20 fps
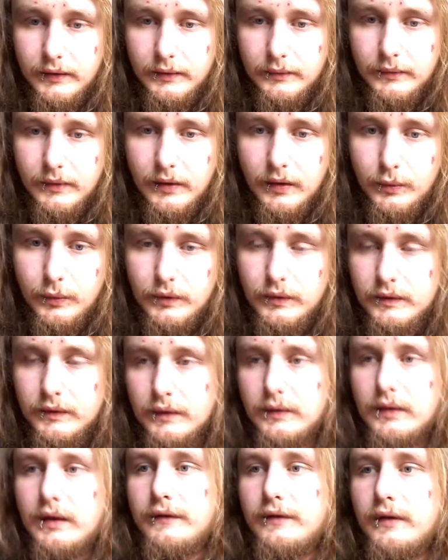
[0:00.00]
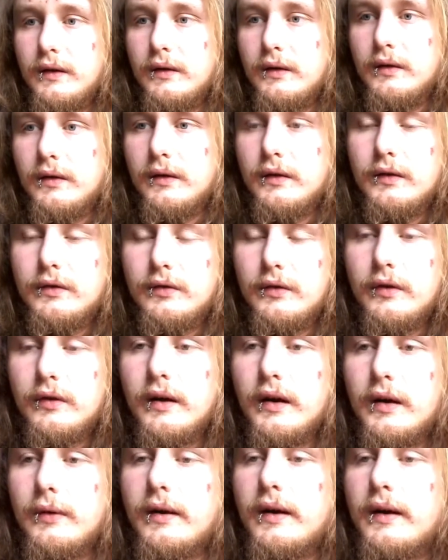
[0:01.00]
do, I will do that for you guys. So
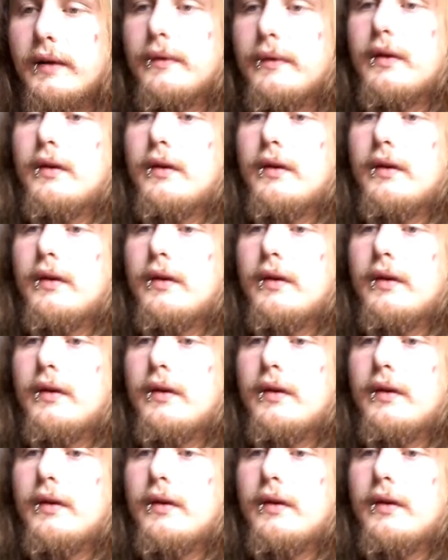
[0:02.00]
Anyway,